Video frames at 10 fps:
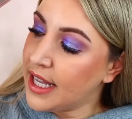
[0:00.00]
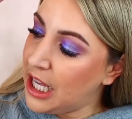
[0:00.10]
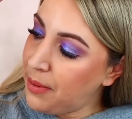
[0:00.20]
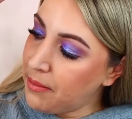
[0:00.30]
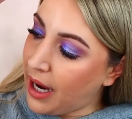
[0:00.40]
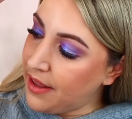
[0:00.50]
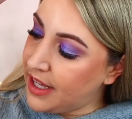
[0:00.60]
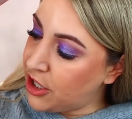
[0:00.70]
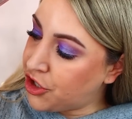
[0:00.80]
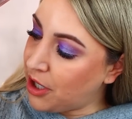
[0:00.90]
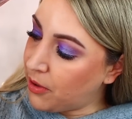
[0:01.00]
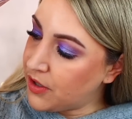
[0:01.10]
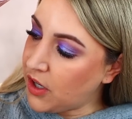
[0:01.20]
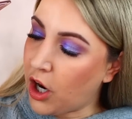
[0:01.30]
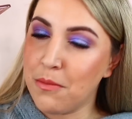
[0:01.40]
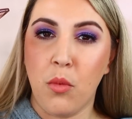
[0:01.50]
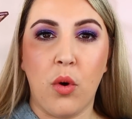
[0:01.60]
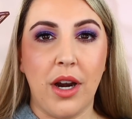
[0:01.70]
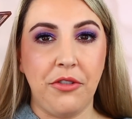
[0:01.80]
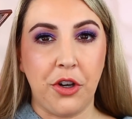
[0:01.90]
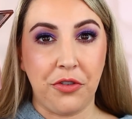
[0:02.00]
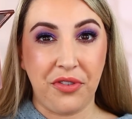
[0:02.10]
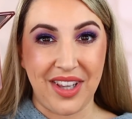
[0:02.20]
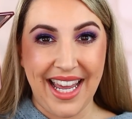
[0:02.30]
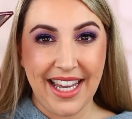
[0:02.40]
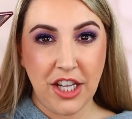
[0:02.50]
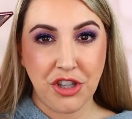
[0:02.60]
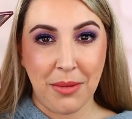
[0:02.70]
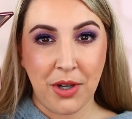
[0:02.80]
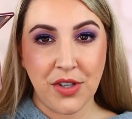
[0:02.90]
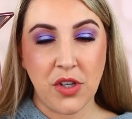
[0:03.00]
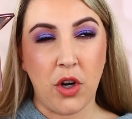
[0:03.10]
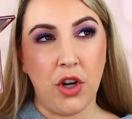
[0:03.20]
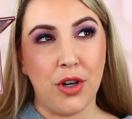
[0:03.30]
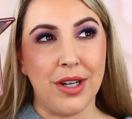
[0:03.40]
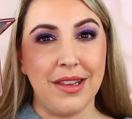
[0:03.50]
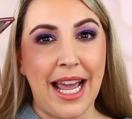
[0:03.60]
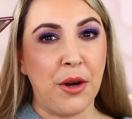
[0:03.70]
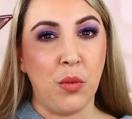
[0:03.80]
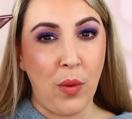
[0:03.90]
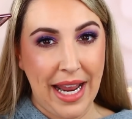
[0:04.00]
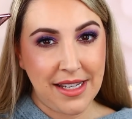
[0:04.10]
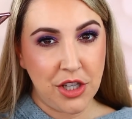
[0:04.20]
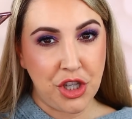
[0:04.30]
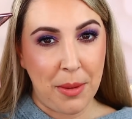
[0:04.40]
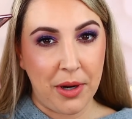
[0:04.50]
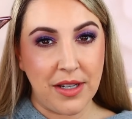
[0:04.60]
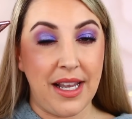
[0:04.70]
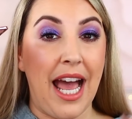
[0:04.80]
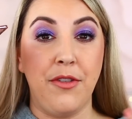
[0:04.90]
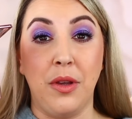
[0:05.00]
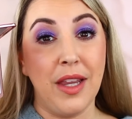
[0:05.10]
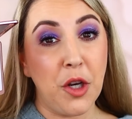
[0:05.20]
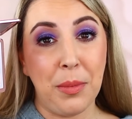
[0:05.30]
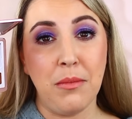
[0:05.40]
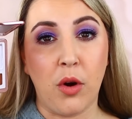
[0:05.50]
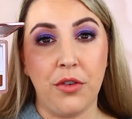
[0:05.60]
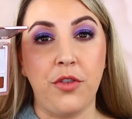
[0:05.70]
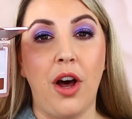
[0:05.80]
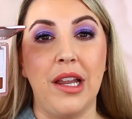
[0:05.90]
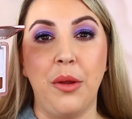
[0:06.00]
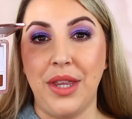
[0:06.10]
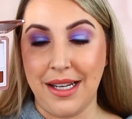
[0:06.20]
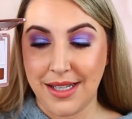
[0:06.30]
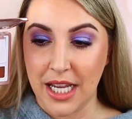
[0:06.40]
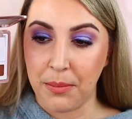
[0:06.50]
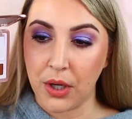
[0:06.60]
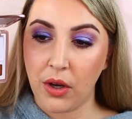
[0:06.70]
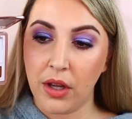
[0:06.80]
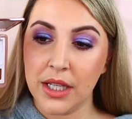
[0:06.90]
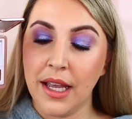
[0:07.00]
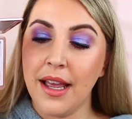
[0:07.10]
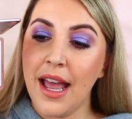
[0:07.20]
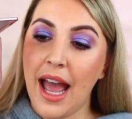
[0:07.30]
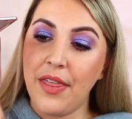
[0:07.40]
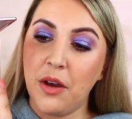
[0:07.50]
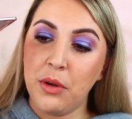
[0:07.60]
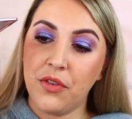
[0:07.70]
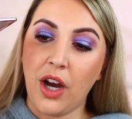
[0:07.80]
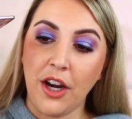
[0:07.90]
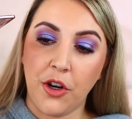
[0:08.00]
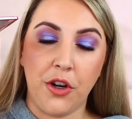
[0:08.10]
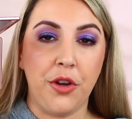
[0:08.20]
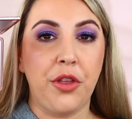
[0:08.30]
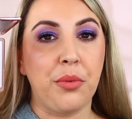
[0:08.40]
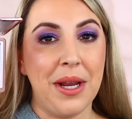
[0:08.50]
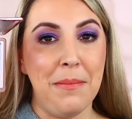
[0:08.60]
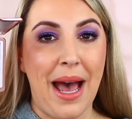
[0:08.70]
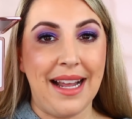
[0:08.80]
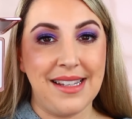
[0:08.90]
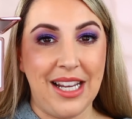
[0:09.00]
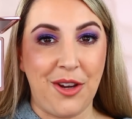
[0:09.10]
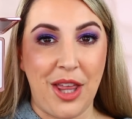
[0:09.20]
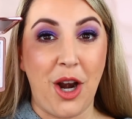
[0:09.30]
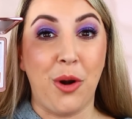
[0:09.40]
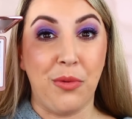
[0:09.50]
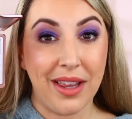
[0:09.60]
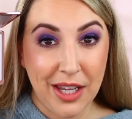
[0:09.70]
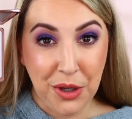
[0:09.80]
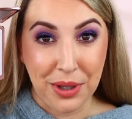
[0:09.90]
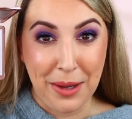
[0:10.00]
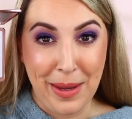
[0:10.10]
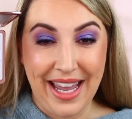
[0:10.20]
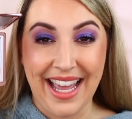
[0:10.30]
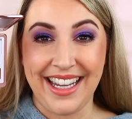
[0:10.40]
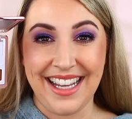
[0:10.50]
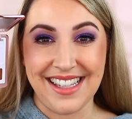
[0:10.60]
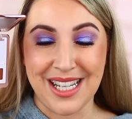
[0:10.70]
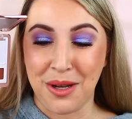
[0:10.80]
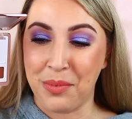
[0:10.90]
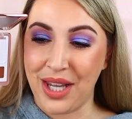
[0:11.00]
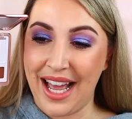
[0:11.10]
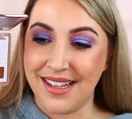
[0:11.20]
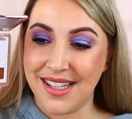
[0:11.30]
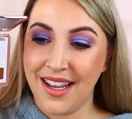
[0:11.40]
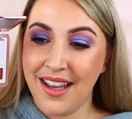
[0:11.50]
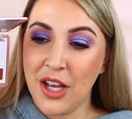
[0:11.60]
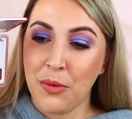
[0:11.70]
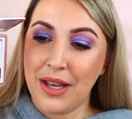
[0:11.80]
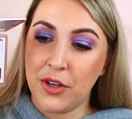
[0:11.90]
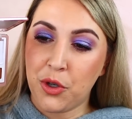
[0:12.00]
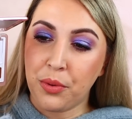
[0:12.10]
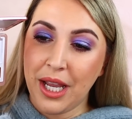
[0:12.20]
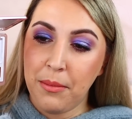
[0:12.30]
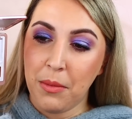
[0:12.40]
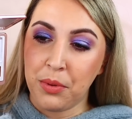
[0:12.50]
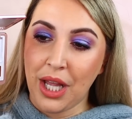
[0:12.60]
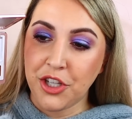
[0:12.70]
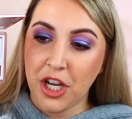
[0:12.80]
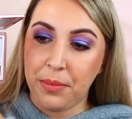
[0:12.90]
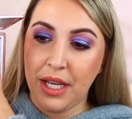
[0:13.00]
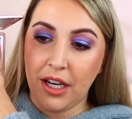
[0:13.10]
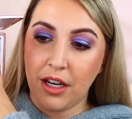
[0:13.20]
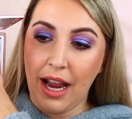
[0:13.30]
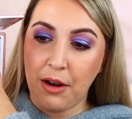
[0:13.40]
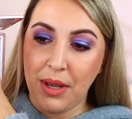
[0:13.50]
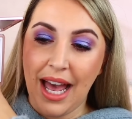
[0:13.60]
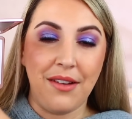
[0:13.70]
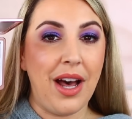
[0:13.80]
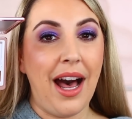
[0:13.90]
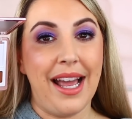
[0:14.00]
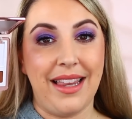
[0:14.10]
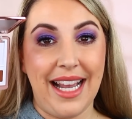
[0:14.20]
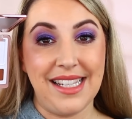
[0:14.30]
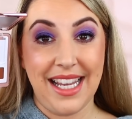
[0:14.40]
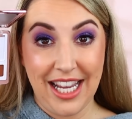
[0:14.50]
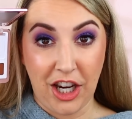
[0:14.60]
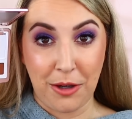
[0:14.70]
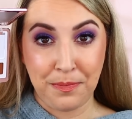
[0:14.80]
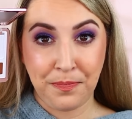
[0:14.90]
Keep in mind, these shimmers are more of her flaky shimmers, her lighter weight shimmers that have a little bit more fallout than typical. And then we've got her 3 mattes here that are really creamy and easy to blend. We have a cream blush up here and we have a highlight here.